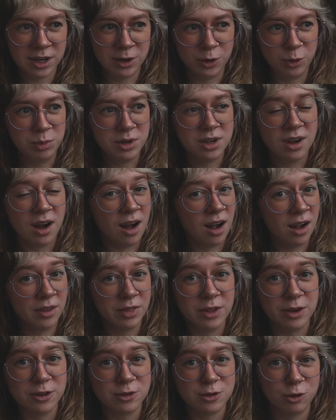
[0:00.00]
it'll be
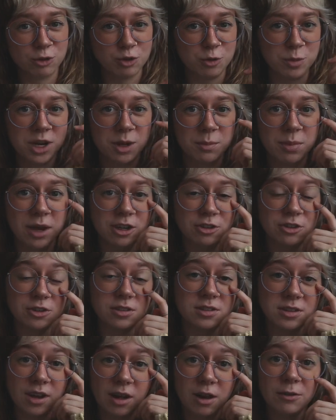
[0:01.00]
on their social media page
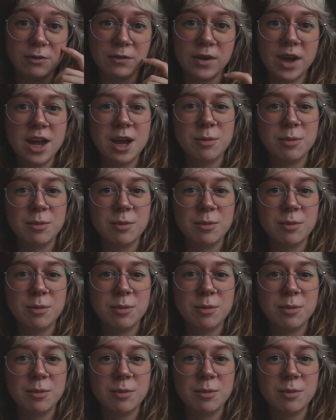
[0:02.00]
itself.